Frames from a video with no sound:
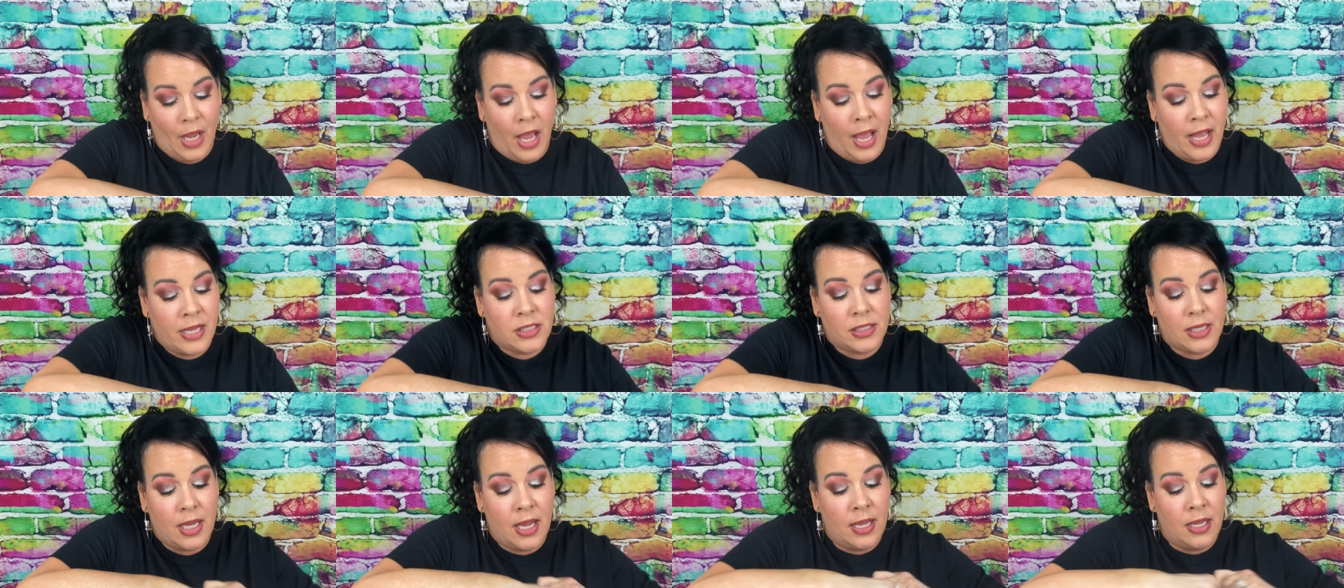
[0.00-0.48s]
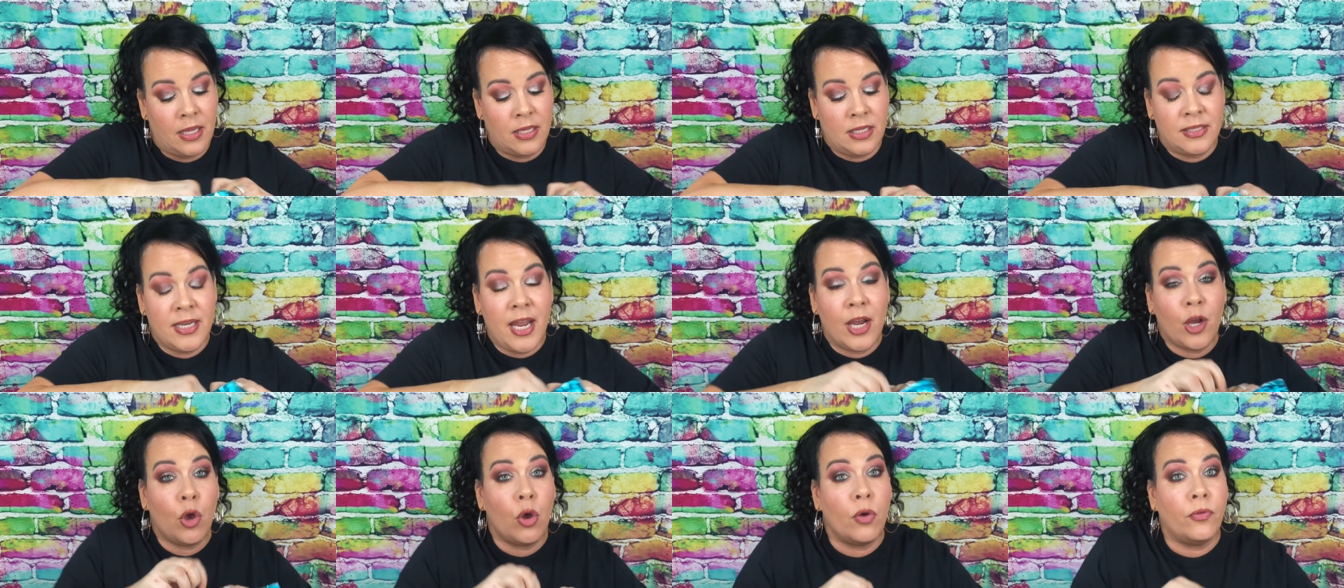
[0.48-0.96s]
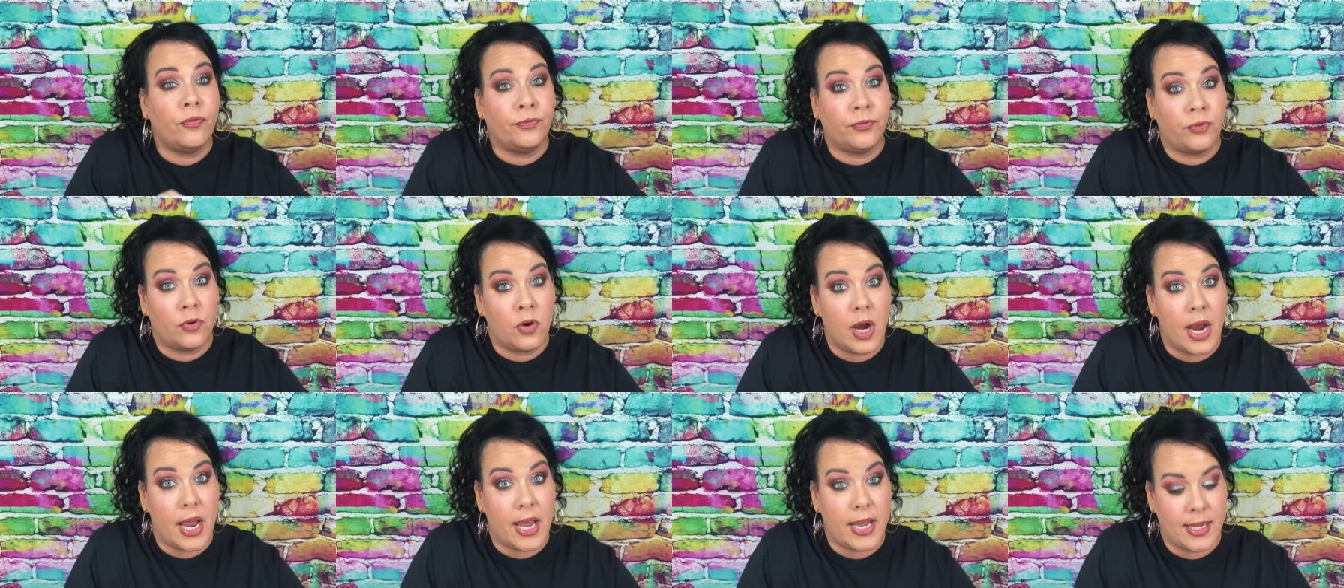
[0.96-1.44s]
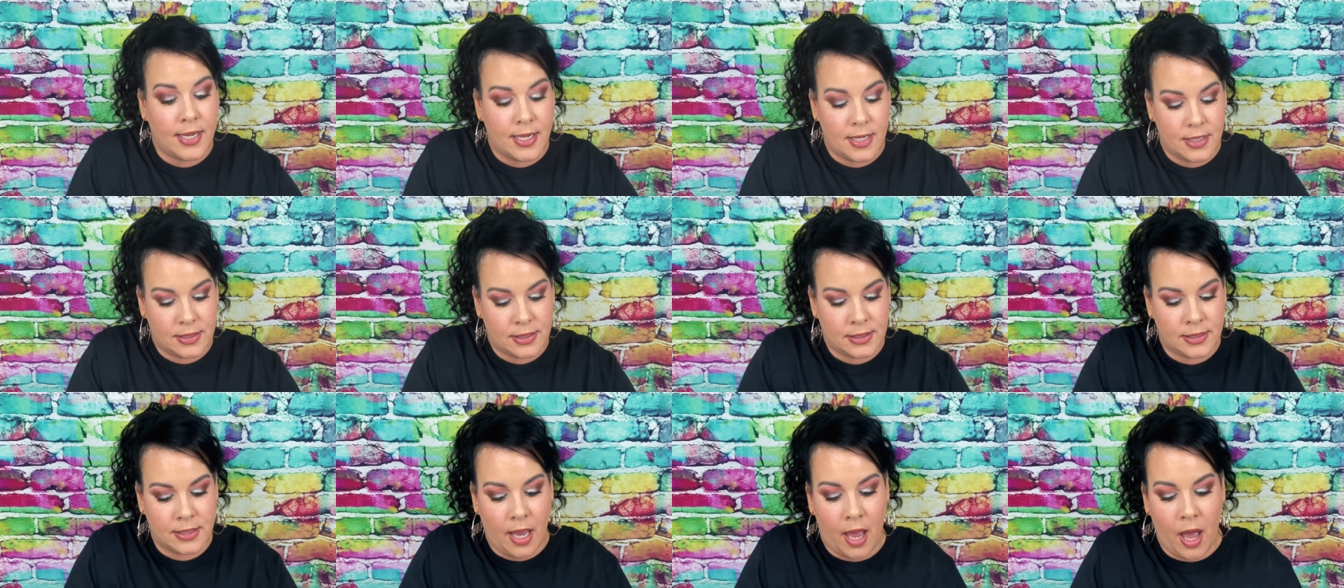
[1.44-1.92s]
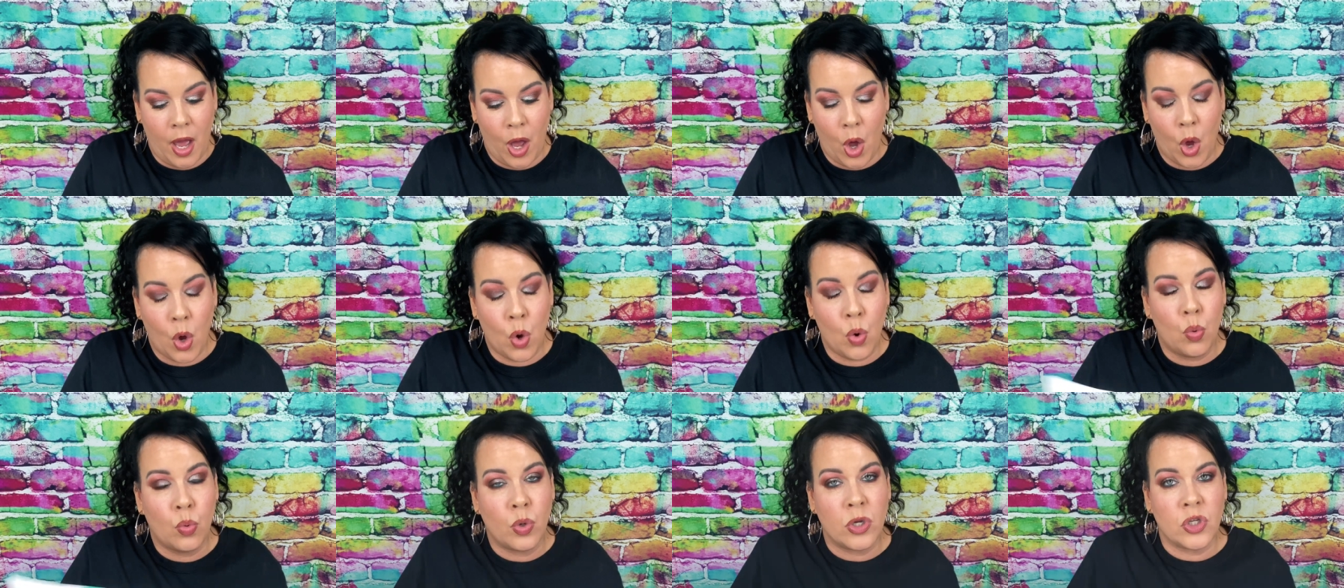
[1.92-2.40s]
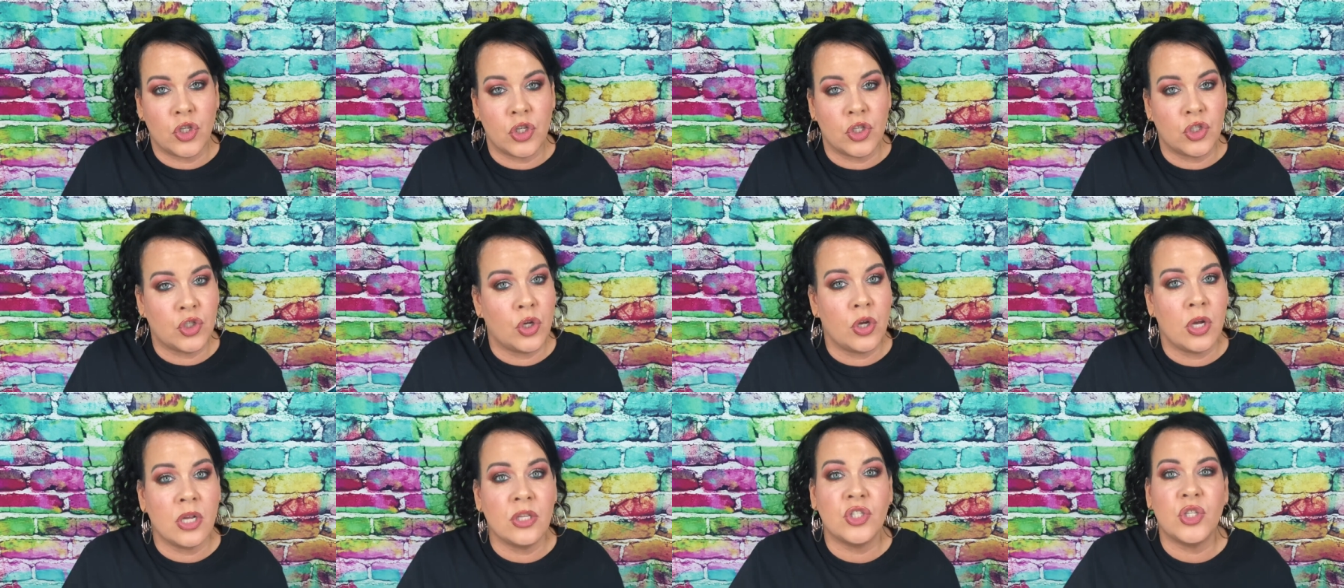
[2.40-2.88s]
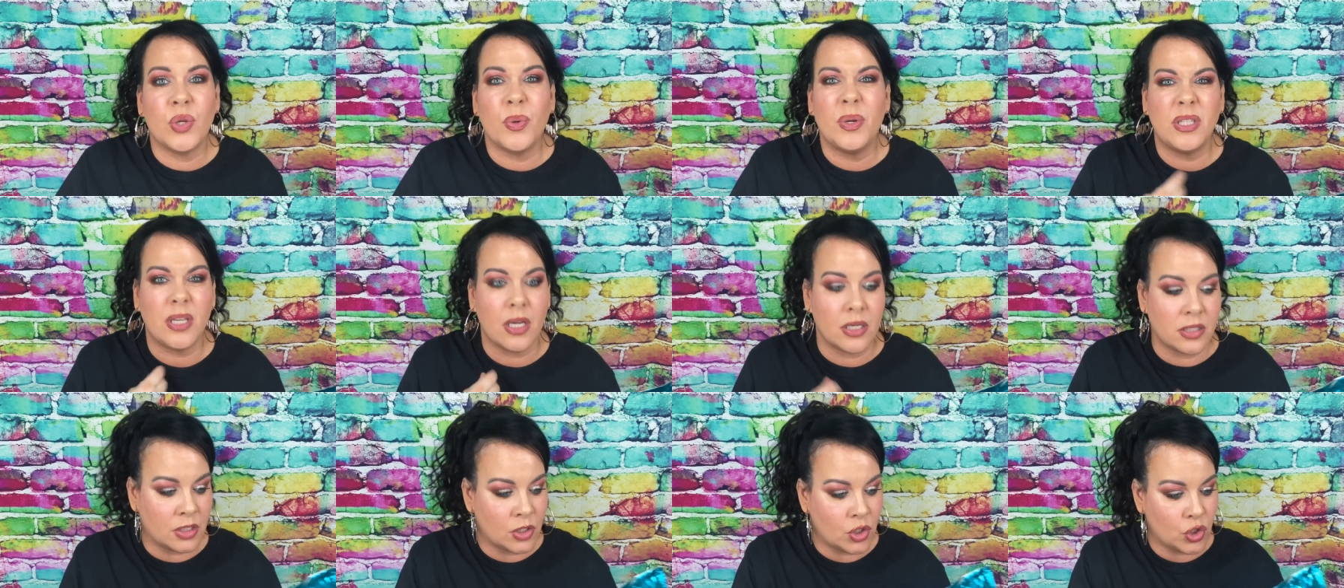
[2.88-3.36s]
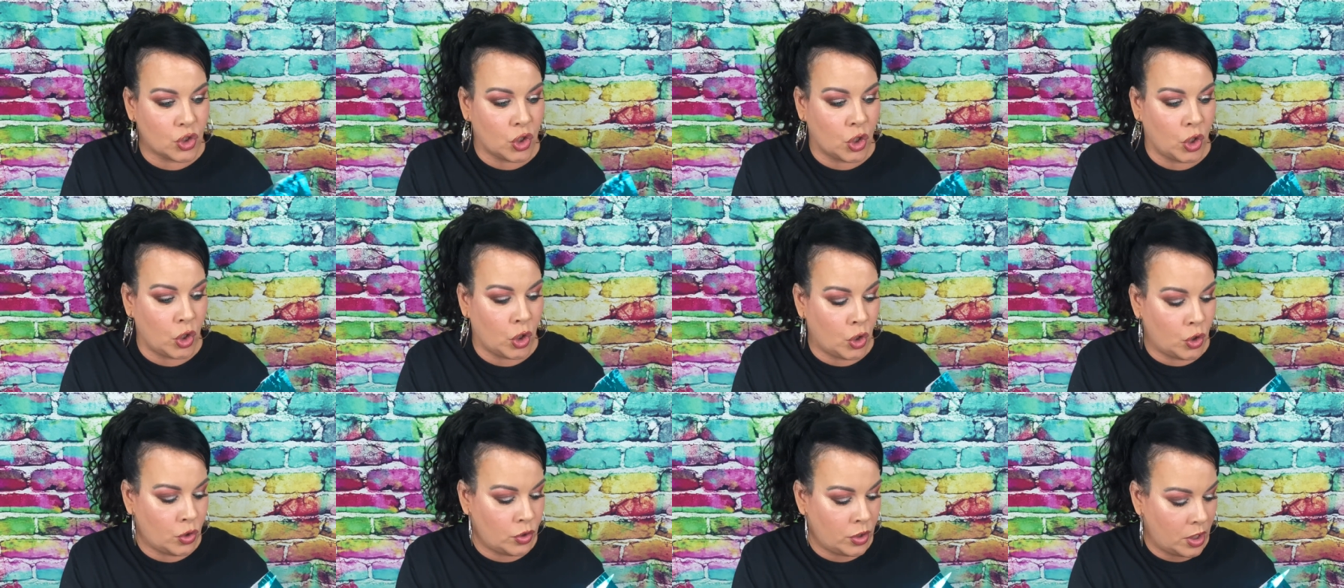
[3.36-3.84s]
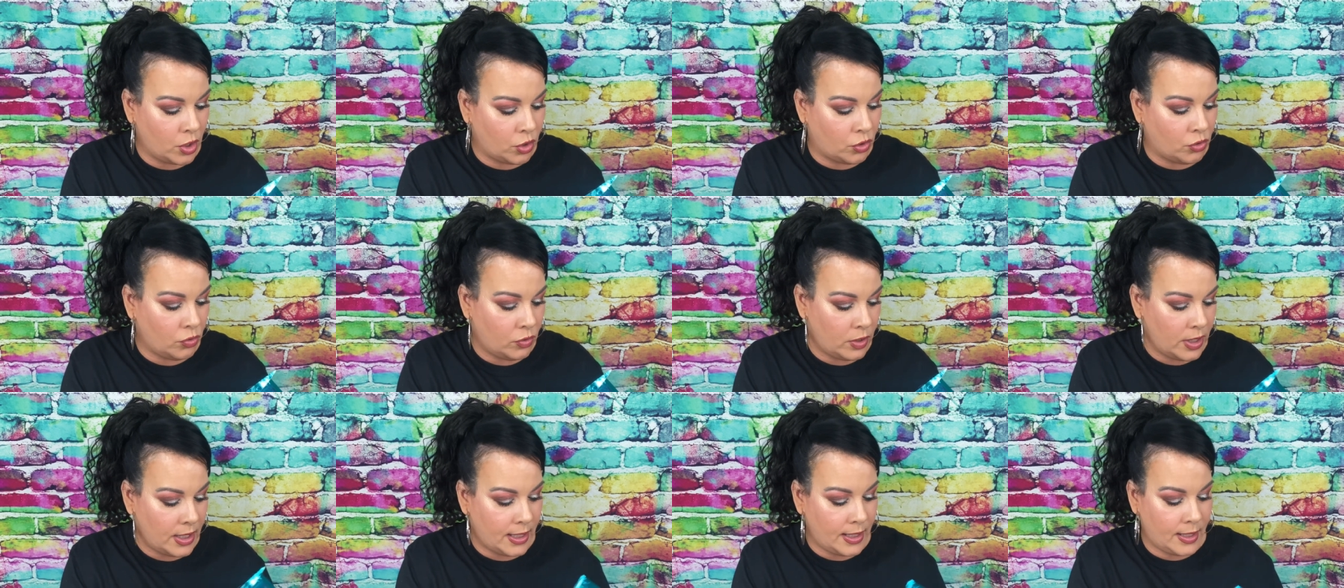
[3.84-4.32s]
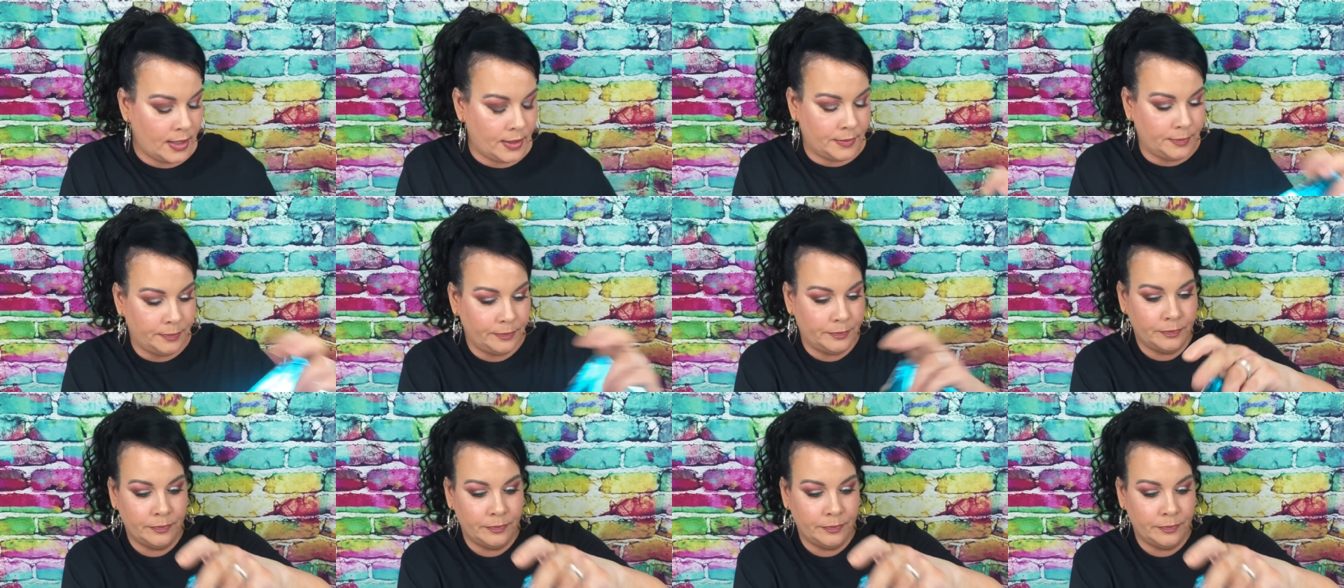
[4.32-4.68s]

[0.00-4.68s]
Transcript: it's nickel free, so which is good so it doesn't turn green.